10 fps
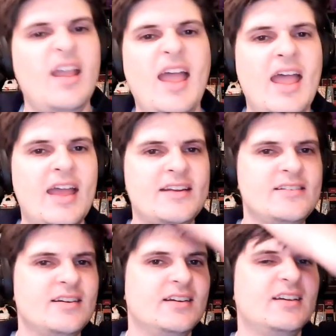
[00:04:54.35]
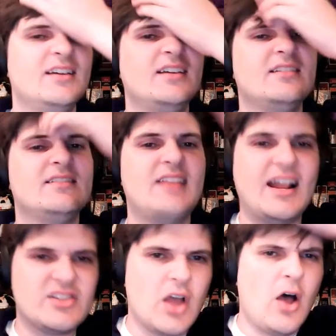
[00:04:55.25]
And
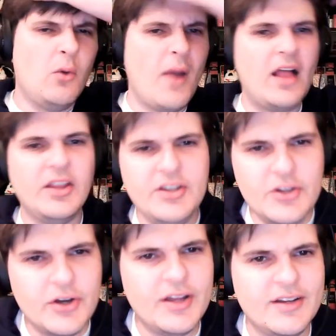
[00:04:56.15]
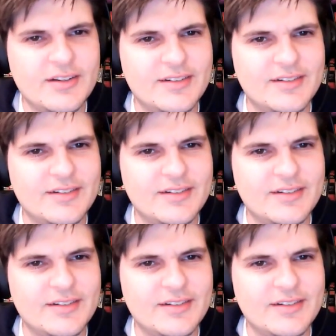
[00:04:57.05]
that's all well and good.